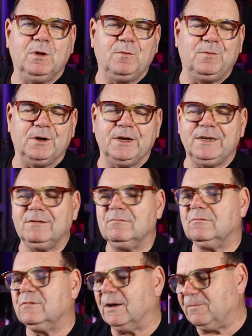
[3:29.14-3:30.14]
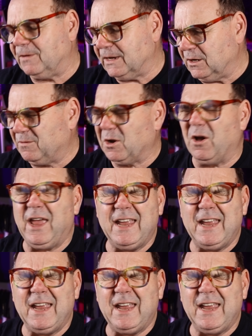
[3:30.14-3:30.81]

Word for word: will find roughly you've got